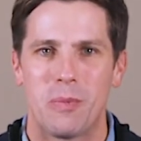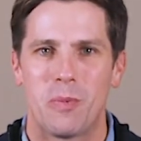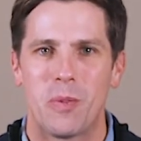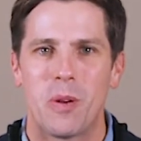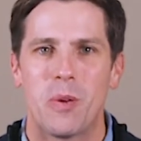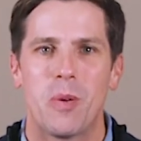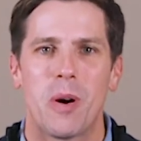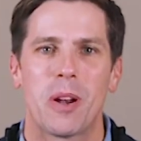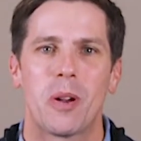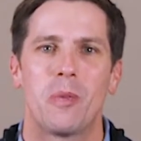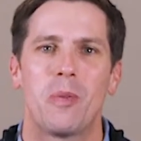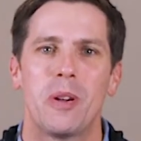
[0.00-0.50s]

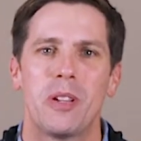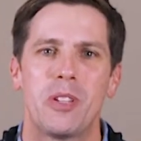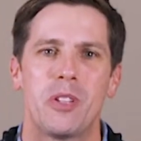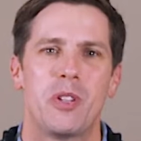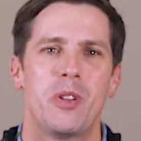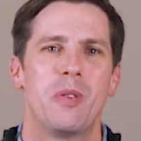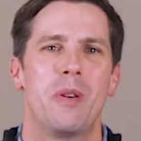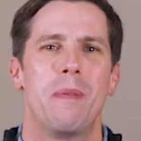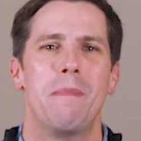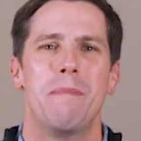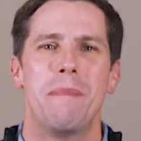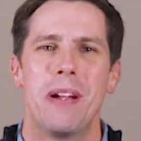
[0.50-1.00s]
we want to wish
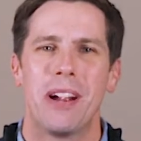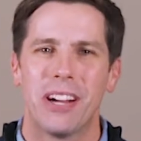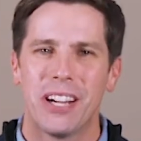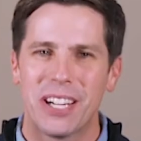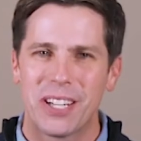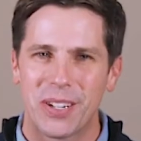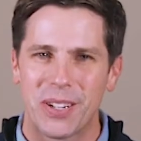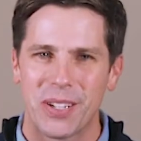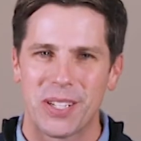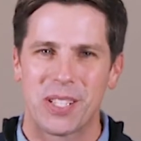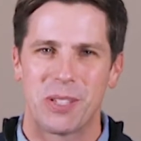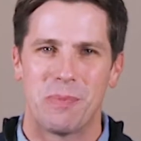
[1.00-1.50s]
you a Merry
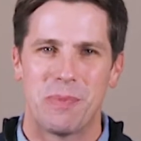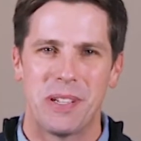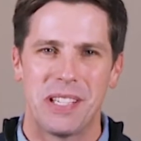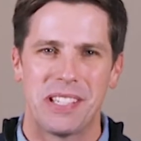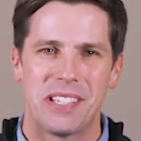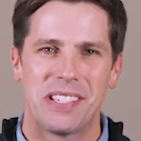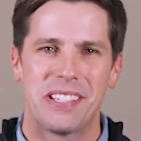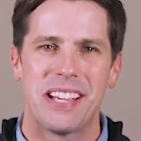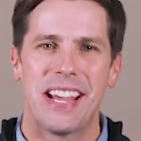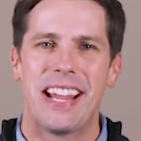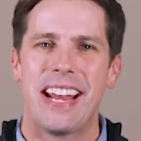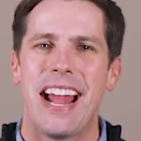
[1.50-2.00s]

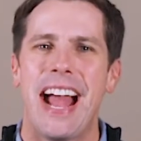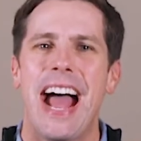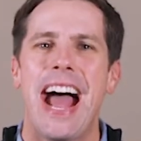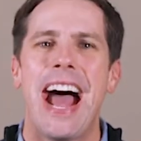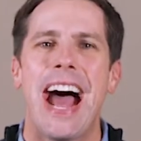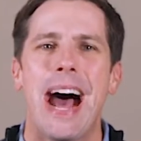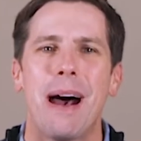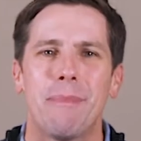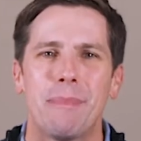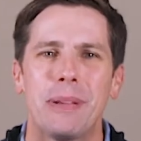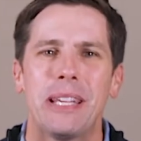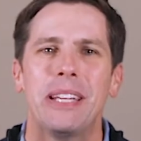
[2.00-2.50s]
Christmas and a
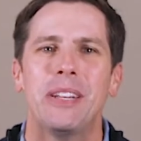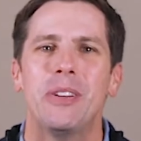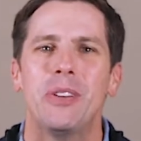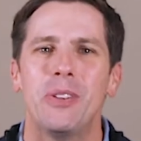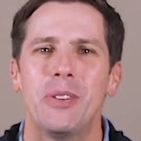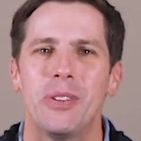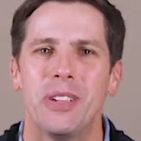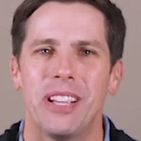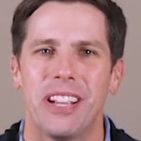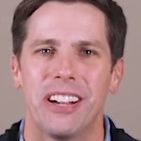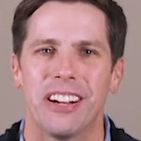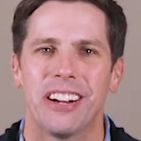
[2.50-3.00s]
Happy New
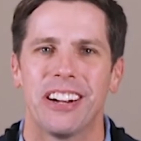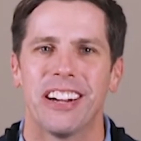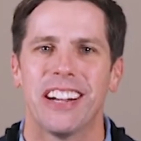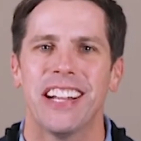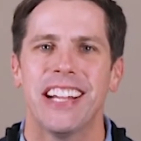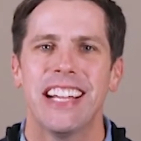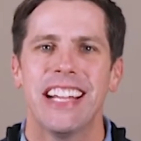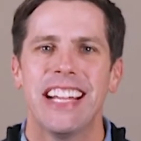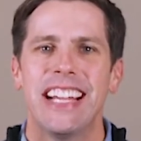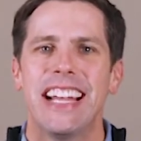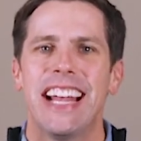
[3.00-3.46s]
Year